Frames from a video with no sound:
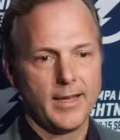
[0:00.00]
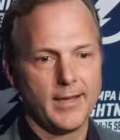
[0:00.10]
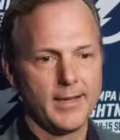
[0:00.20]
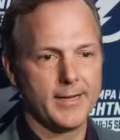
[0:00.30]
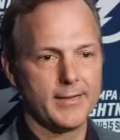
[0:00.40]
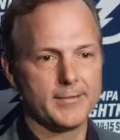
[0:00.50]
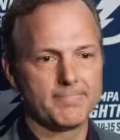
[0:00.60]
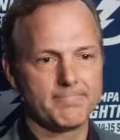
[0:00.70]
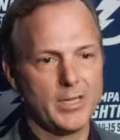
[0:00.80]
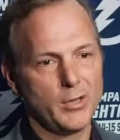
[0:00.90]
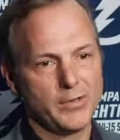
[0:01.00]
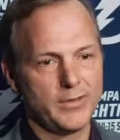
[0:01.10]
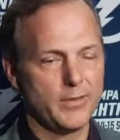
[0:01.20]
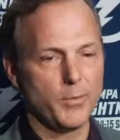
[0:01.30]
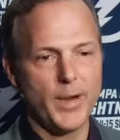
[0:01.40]
Uh, you know,
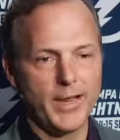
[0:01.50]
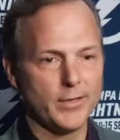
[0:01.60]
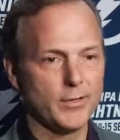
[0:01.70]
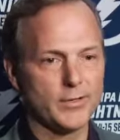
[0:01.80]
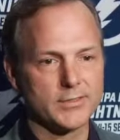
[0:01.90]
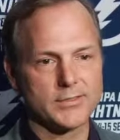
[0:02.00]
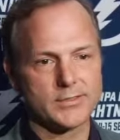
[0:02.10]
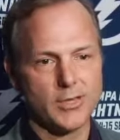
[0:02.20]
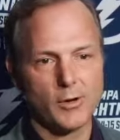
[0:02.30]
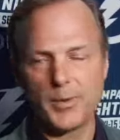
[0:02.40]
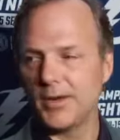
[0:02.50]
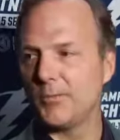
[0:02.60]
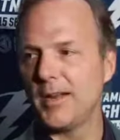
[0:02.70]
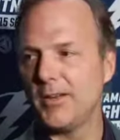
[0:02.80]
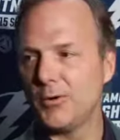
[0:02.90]
the way it looks, you know, are we going to
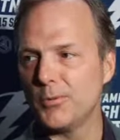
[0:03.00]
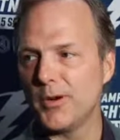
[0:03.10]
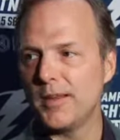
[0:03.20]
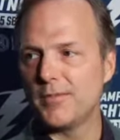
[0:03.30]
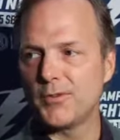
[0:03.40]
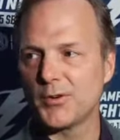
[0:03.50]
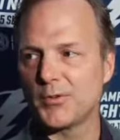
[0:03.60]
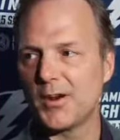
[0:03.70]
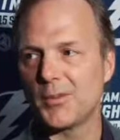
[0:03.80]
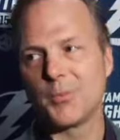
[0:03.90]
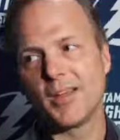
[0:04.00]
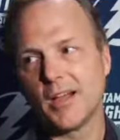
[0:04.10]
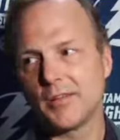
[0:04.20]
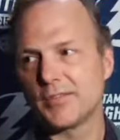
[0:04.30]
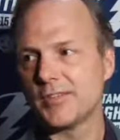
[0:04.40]
run into them right in the first round of the
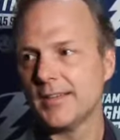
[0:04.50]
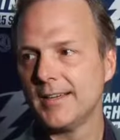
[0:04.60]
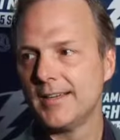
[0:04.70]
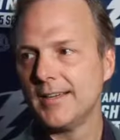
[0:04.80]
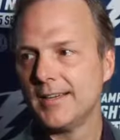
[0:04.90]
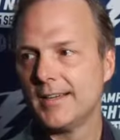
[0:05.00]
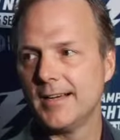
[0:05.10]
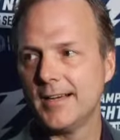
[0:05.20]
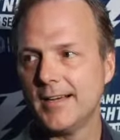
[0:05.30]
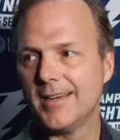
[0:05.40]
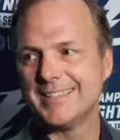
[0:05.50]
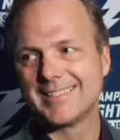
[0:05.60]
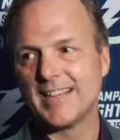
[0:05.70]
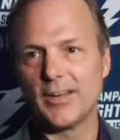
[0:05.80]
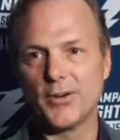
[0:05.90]
playoffs? Uh,
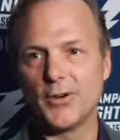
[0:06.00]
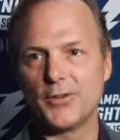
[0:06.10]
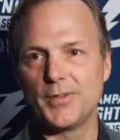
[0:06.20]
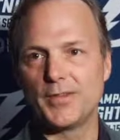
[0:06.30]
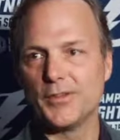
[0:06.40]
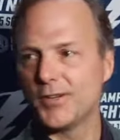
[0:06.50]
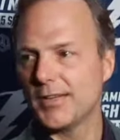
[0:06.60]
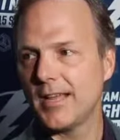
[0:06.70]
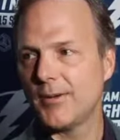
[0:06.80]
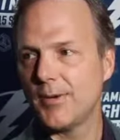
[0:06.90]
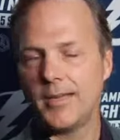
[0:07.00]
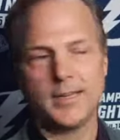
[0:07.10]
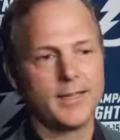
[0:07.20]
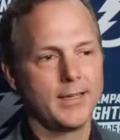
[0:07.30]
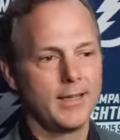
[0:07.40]
I don't know if it's looking that way.
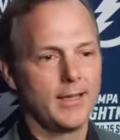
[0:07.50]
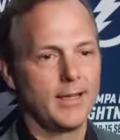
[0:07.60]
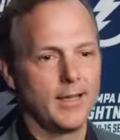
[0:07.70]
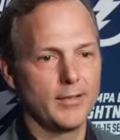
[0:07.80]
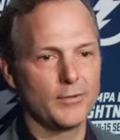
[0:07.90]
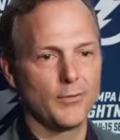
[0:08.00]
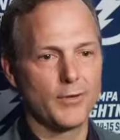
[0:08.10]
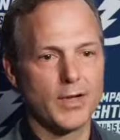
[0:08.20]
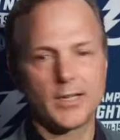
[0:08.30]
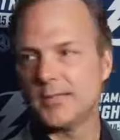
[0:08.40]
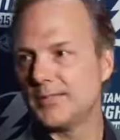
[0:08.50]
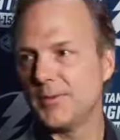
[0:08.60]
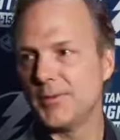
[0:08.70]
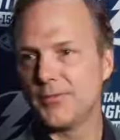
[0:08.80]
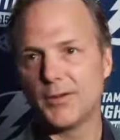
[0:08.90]
Uh, so if we're not going to see
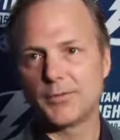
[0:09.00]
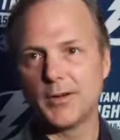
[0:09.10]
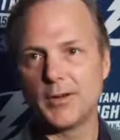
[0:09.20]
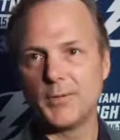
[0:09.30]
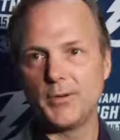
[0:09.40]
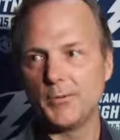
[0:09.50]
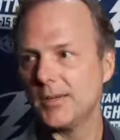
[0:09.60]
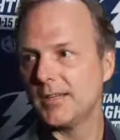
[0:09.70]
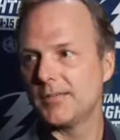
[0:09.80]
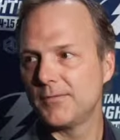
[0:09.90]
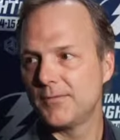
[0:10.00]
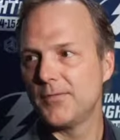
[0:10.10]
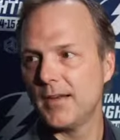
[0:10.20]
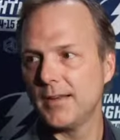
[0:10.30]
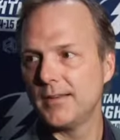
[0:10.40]
him in the first round, it'd be really
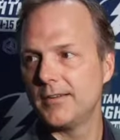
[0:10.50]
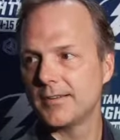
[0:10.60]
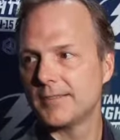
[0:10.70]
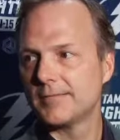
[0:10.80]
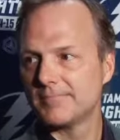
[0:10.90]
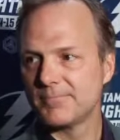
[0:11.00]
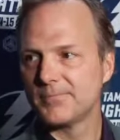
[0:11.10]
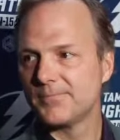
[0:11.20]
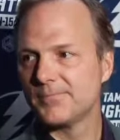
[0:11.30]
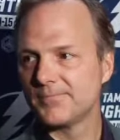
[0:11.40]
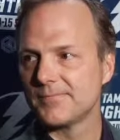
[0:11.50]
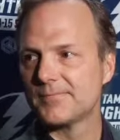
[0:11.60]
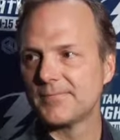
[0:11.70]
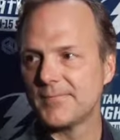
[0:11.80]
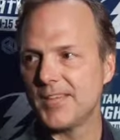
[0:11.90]
fun to just
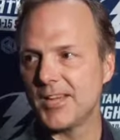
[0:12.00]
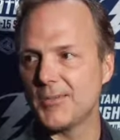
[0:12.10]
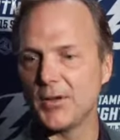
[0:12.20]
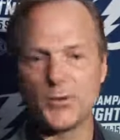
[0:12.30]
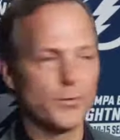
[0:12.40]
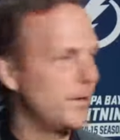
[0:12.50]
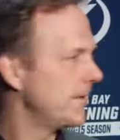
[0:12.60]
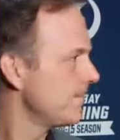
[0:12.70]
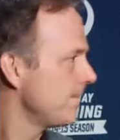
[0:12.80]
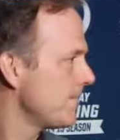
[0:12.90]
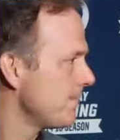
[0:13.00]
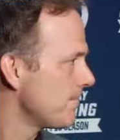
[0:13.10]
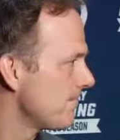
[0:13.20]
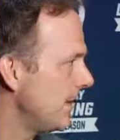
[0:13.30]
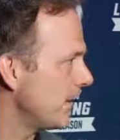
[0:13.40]
regarding, take him out the whole way.
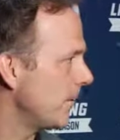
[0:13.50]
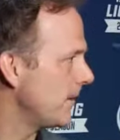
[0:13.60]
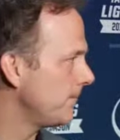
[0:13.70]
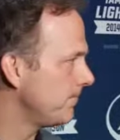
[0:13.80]
Yeah, go ahead.